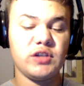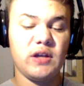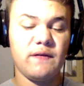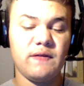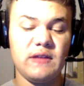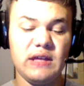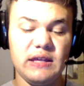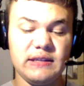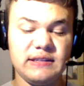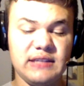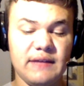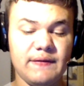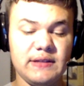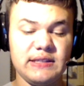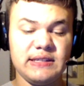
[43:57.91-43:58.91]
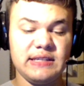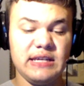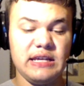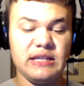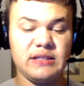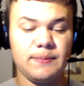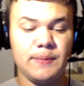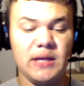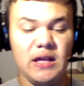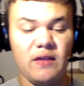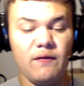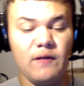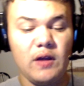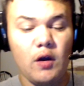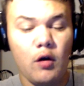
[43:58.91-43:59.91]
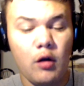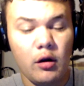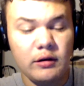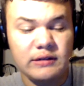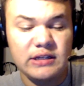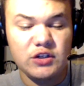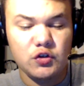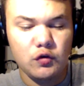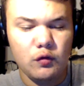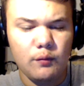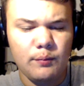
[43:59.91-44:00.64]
of the Seven Seas PSVR Digital.